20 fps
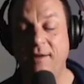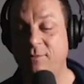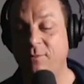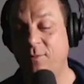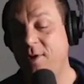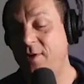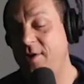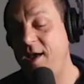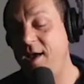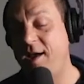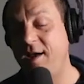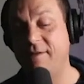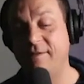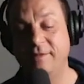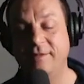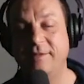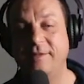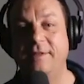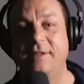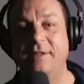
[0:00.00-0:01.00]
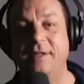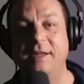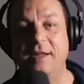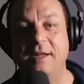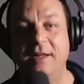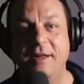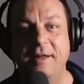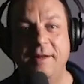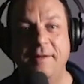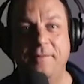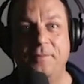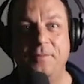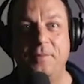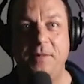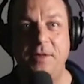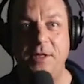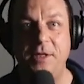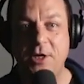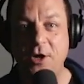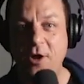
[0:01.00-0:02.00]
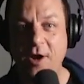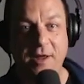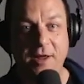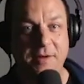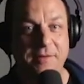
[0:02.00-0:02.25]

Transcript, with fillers: well, yeah, you gotta.